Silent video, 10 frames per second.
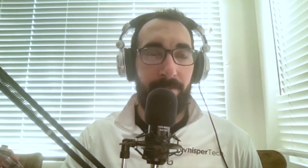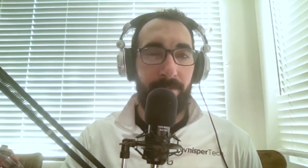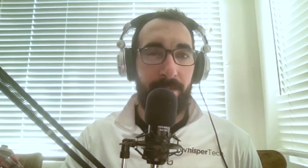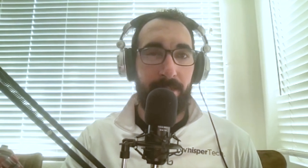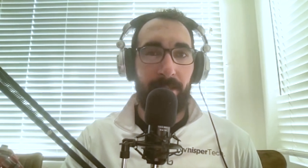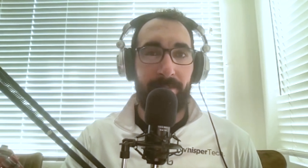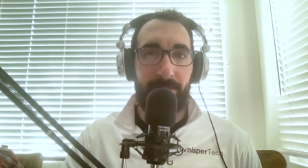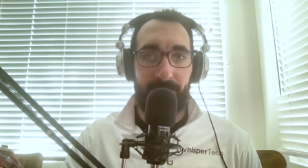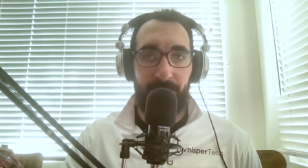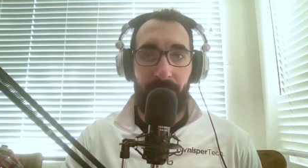the
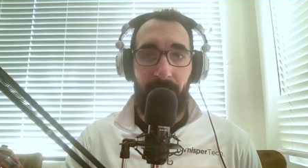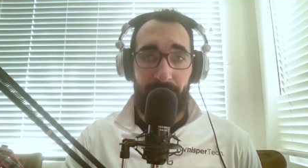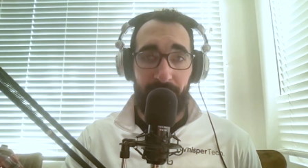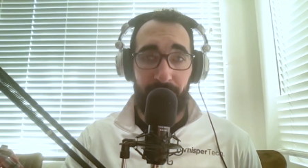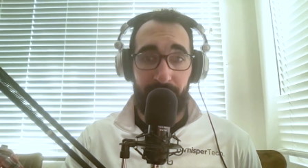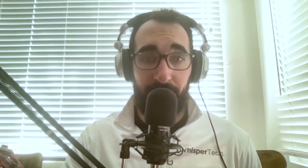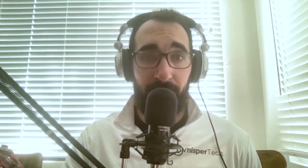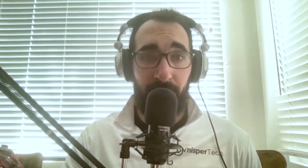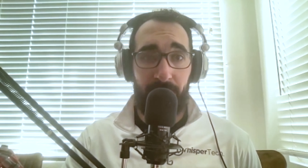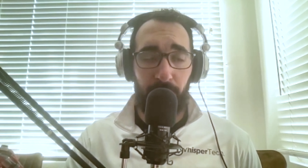necessary accuracy of
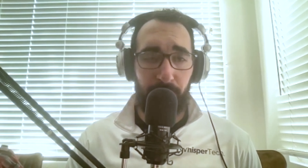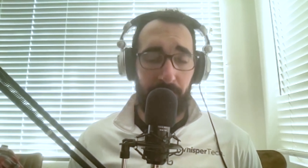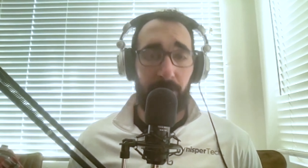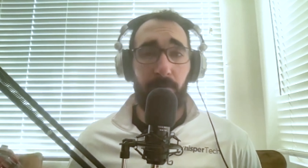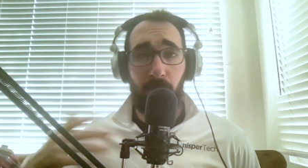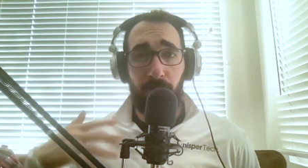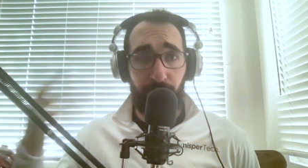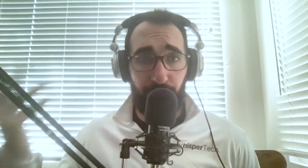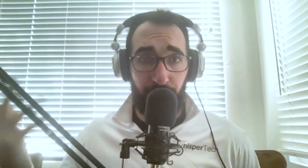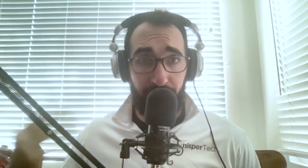that is, but the long
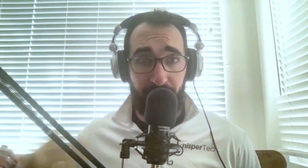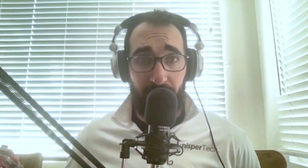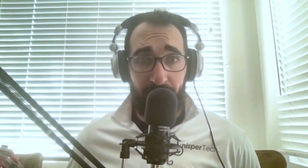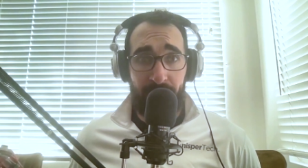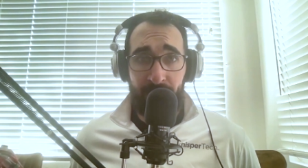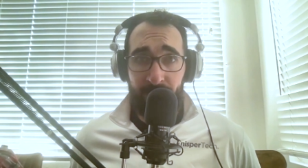and short of that,